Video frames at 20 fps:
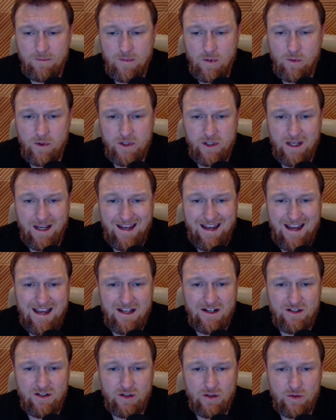But what you
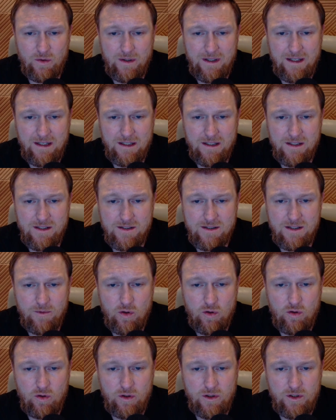can do is
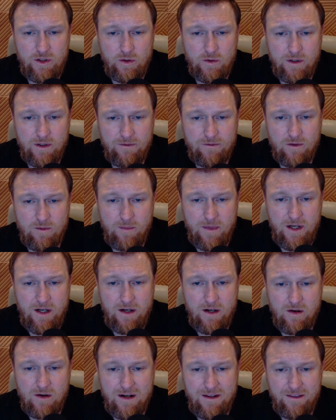you could do it from
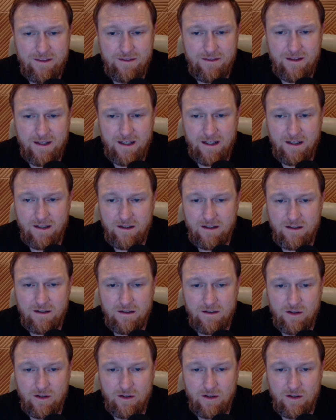here, I think.